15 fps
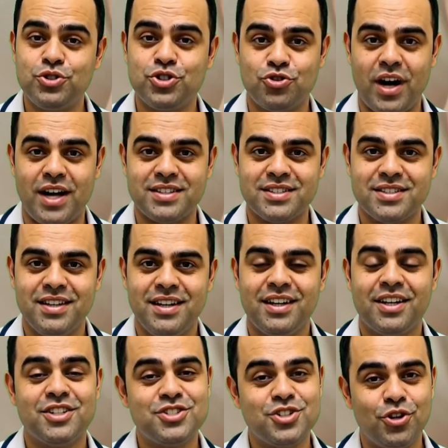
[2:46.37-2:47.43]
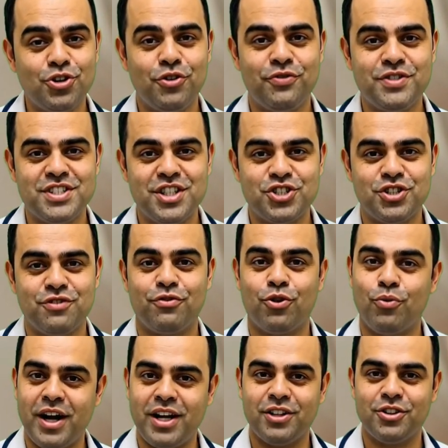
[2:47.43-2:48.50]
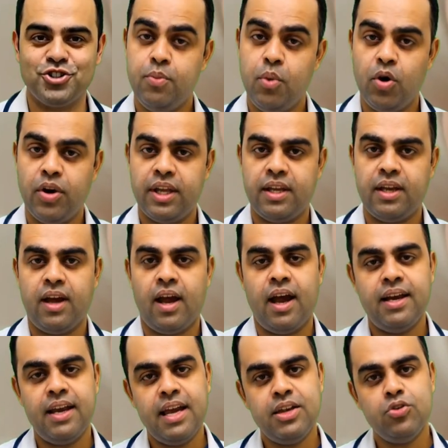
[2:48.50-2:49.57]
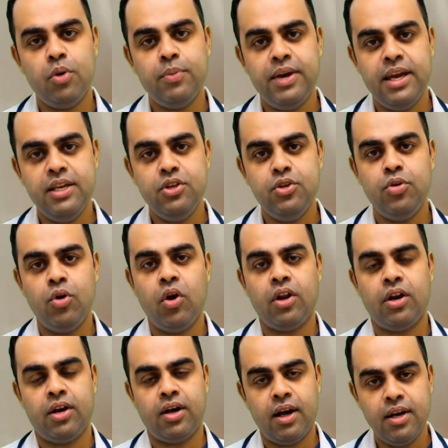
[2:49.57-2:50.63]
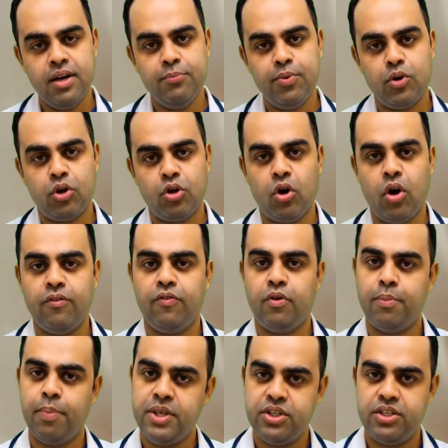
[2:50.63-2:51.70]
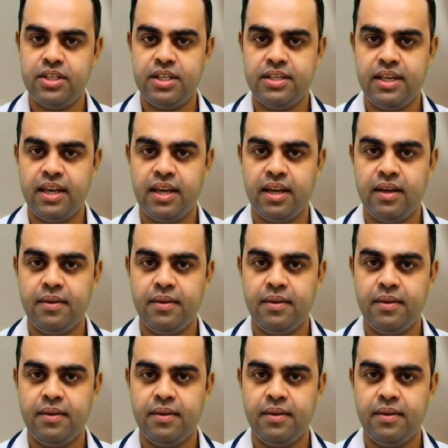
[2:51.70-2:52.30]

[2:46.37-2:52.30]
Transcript: Before lifting, tighten the front of your thigh. Then slowly raise the straight leg